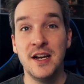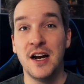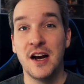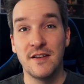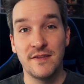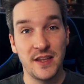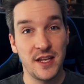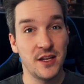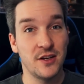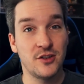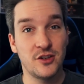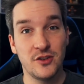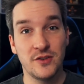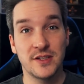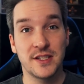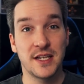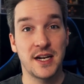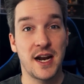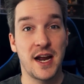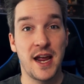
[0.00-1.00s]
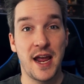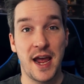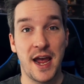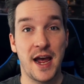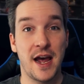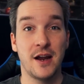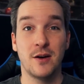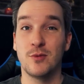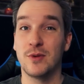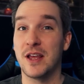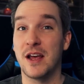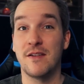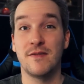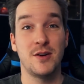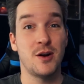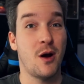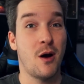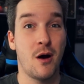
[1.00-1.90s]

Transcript: of the issues that I had with having to